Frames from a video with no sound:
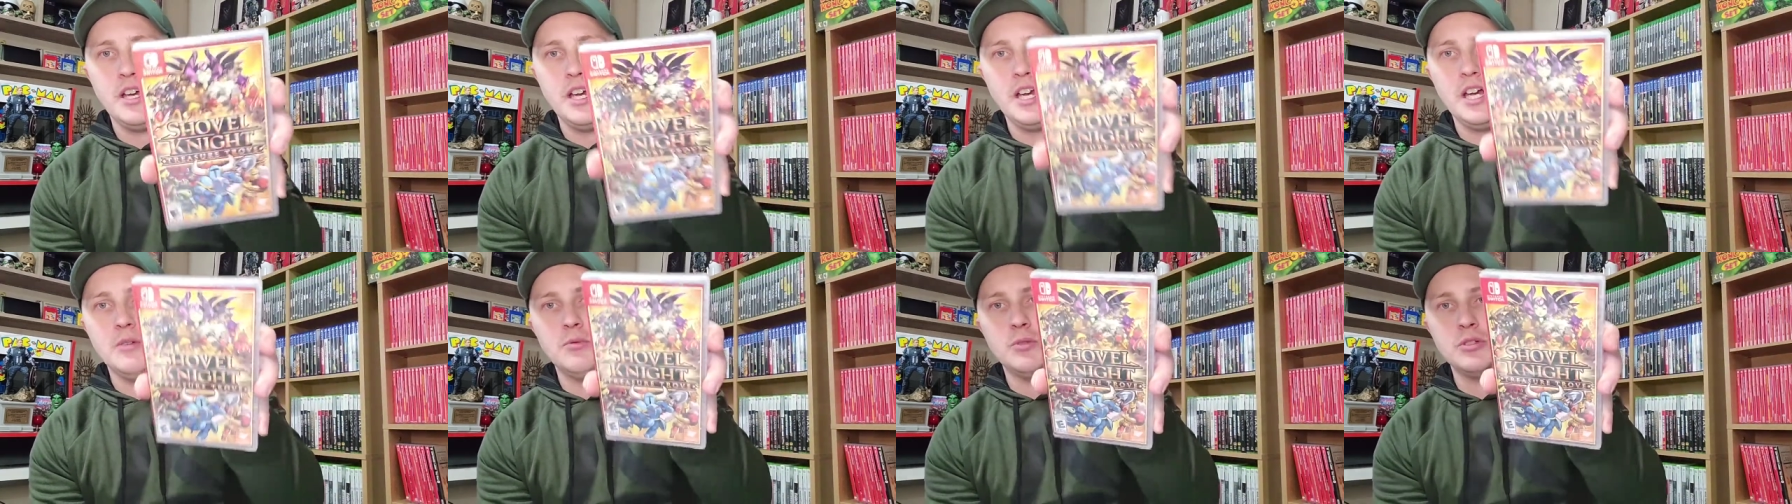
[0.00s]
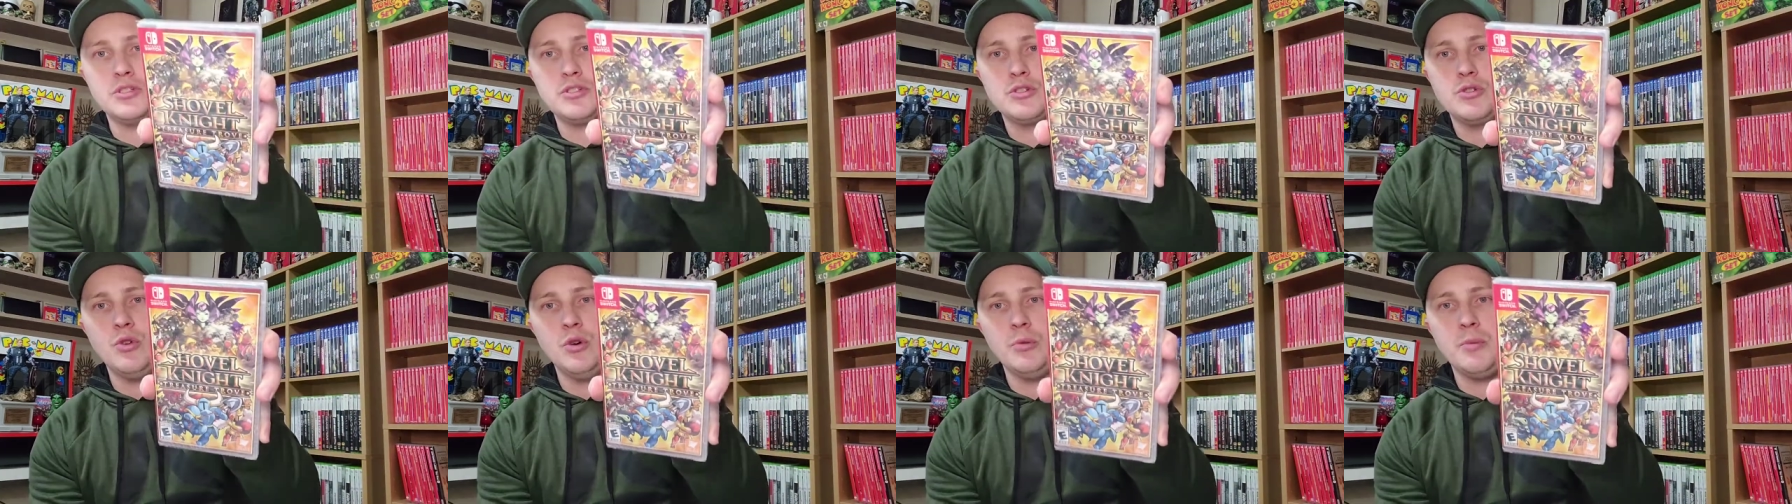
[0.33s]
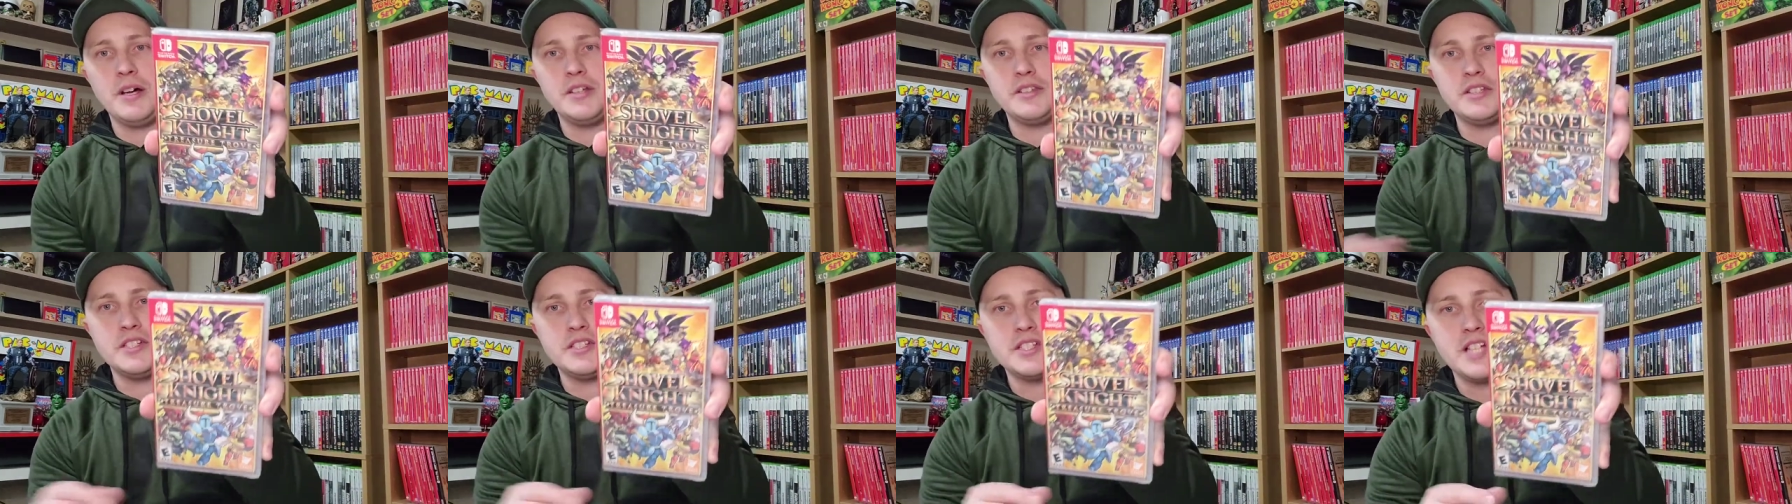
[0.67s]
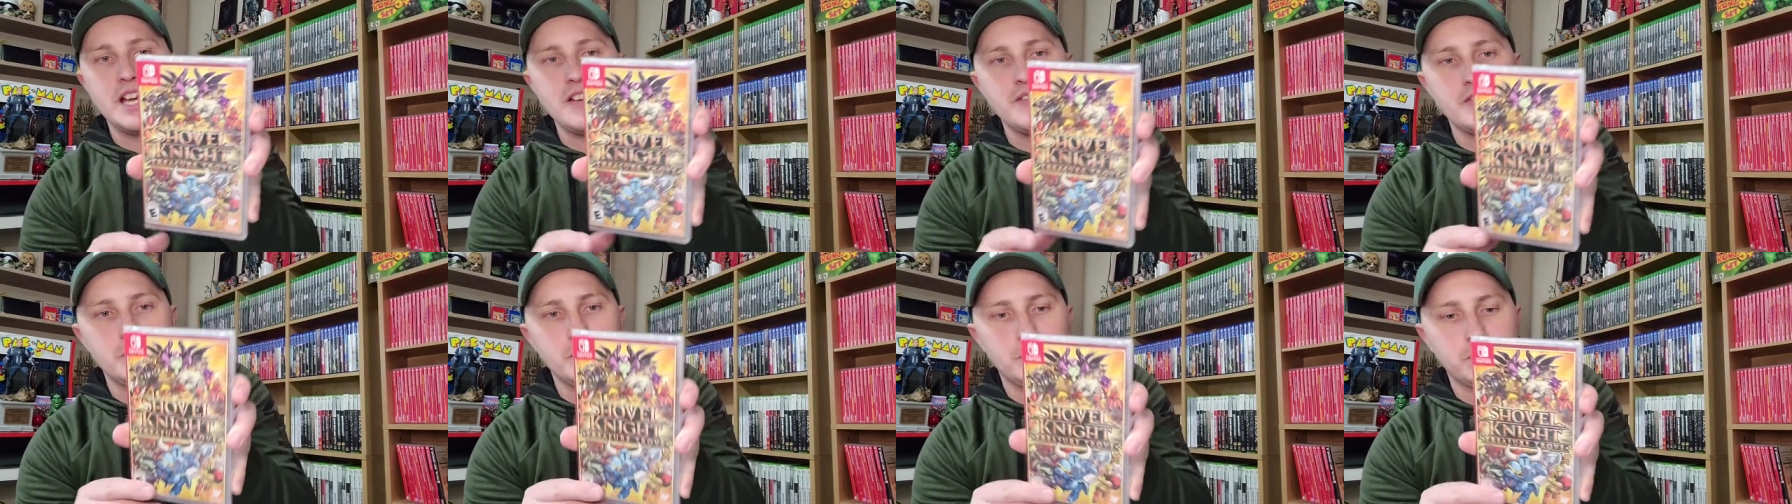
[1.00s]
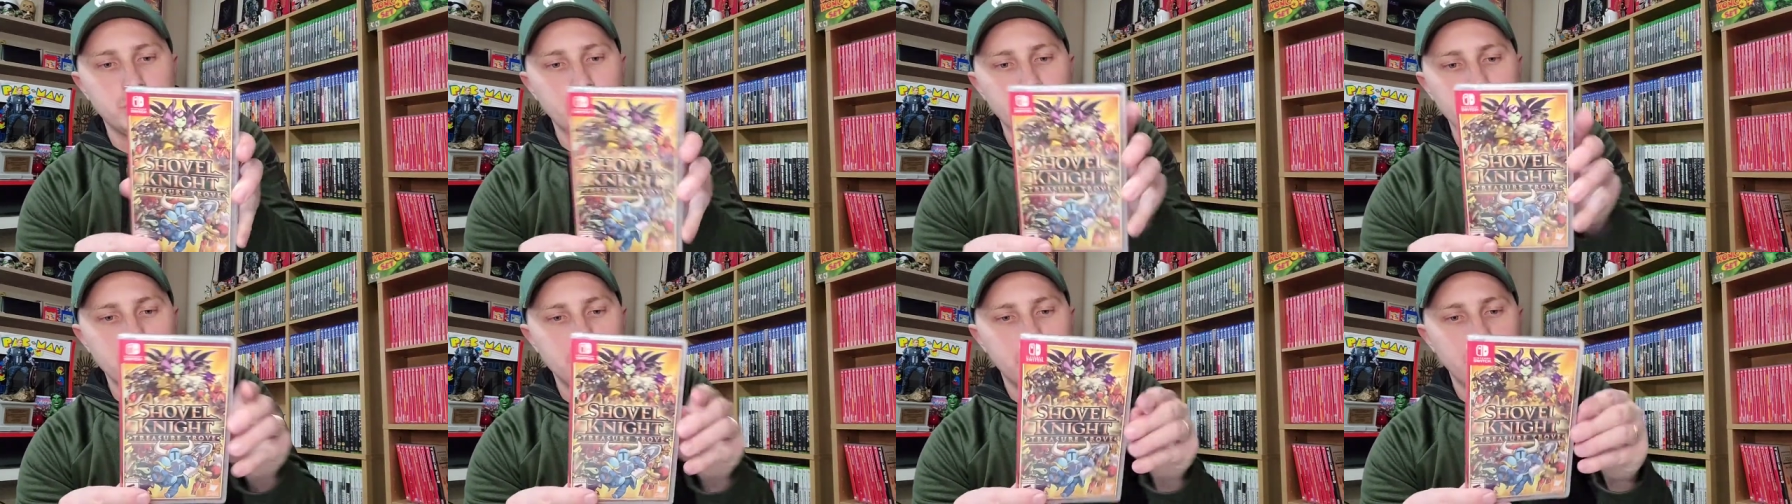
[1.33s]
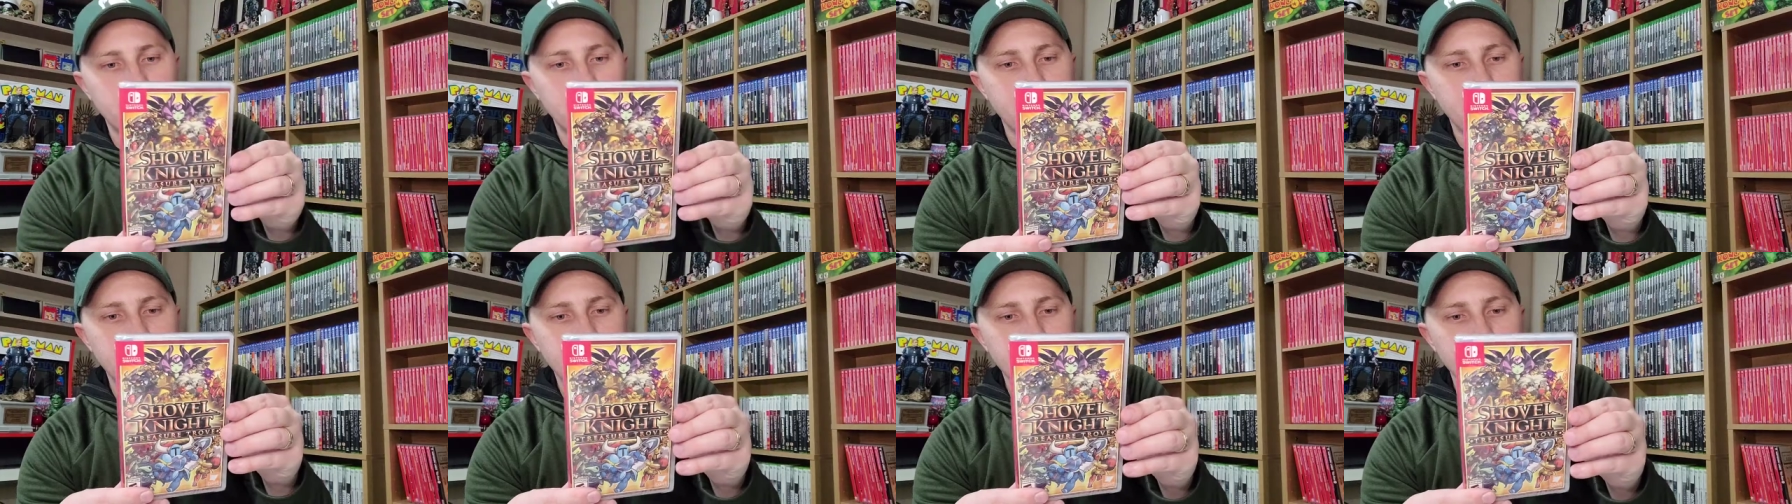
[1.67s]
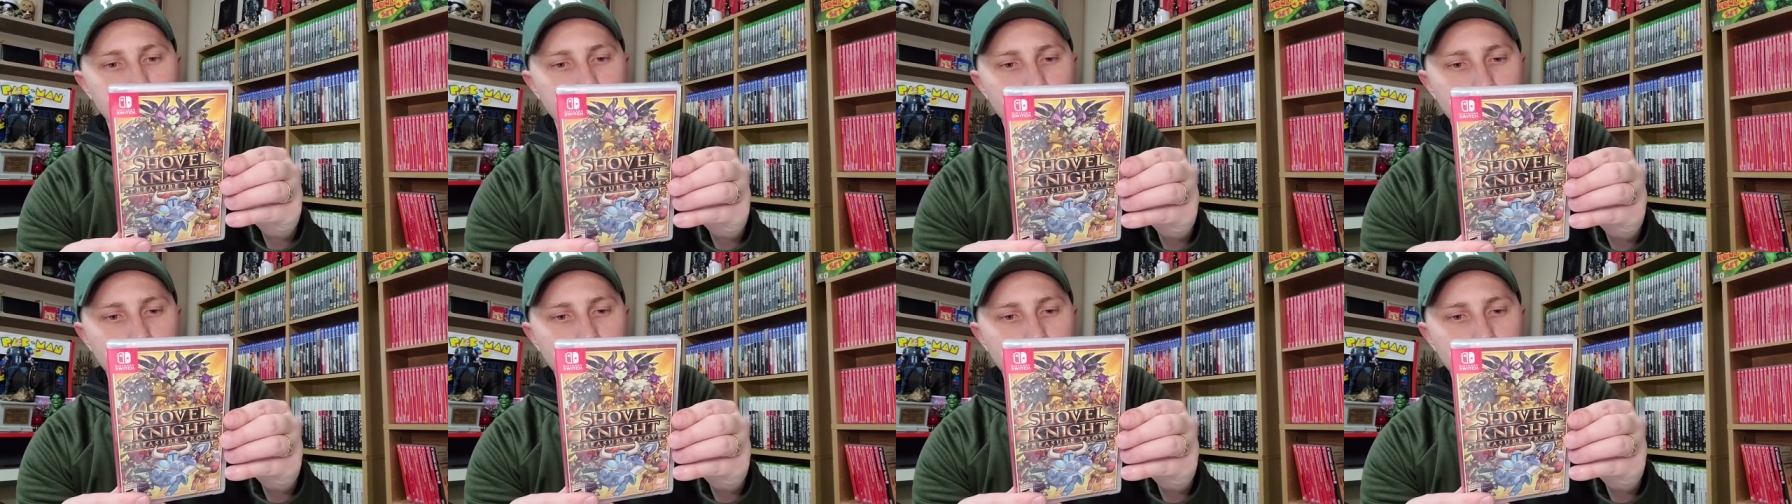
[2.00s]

And what's cool about this, I haven't really played any of